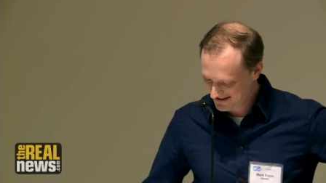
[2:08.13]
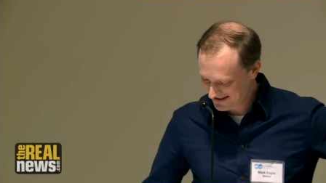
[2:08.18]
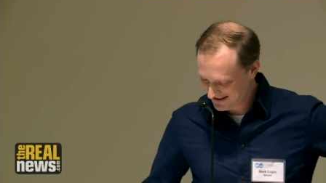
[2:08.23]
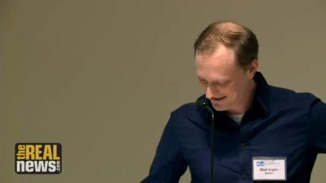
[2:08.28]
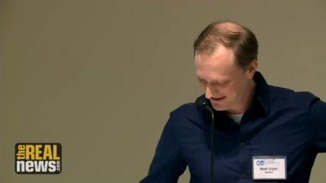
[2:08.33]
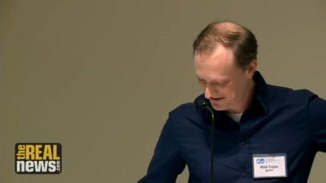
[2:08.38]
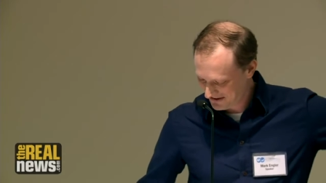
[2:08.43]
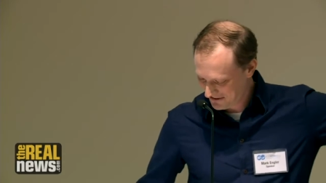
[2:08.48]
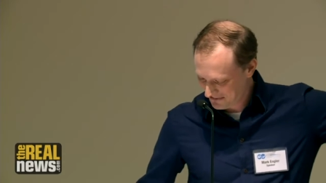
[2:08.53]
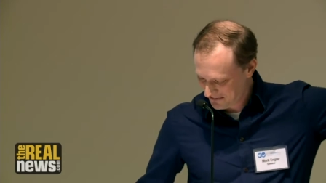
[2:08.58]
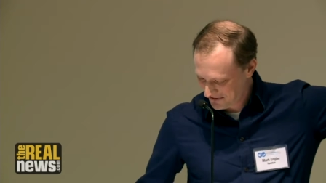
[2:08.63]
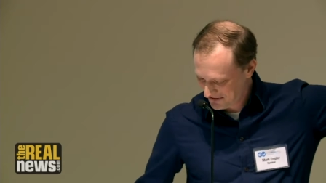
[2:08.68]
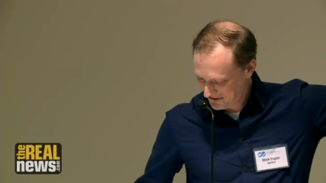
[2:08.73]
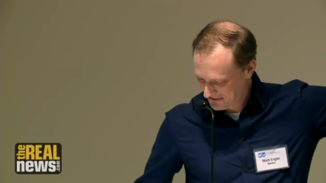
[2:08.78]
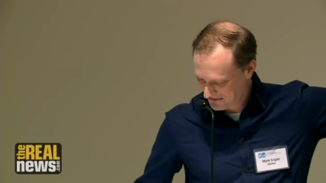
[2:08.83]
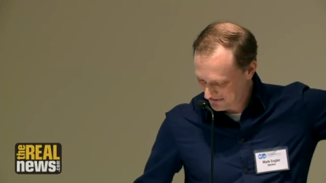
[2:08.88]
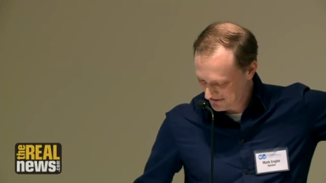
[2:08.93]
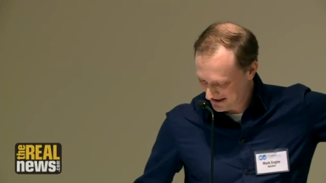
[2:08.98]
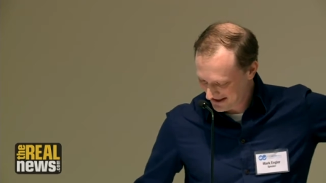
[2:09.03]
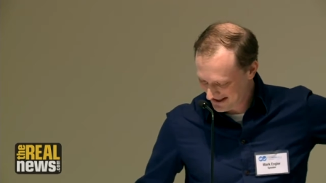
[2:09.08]
That's the
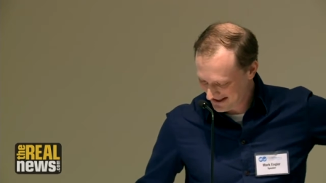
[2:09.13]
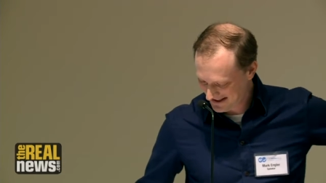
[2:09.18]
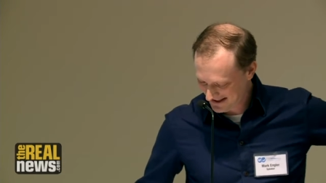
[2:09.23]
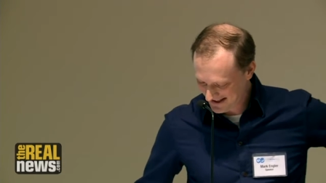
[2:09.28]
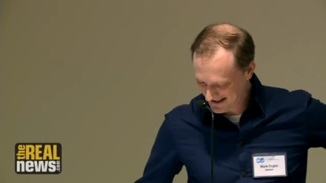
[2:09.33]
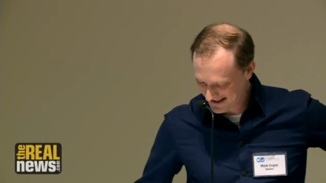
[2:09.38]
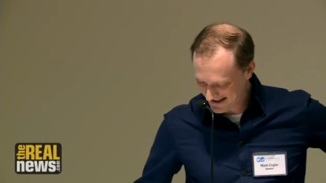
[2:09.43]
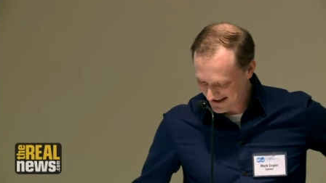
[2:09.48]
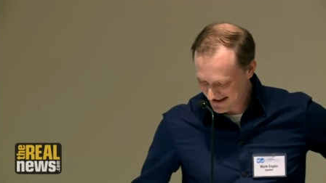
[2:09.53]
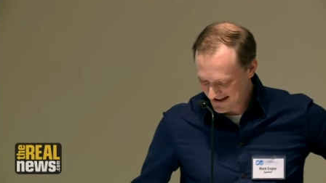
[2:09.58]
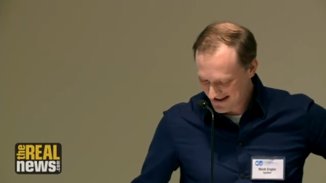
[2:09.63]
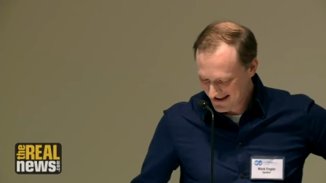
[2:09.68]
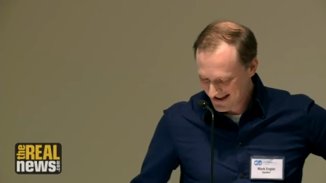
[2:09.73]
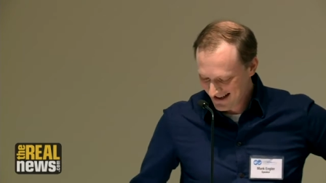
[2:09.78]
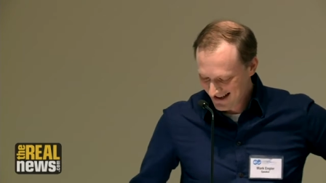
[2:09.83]
proof right there.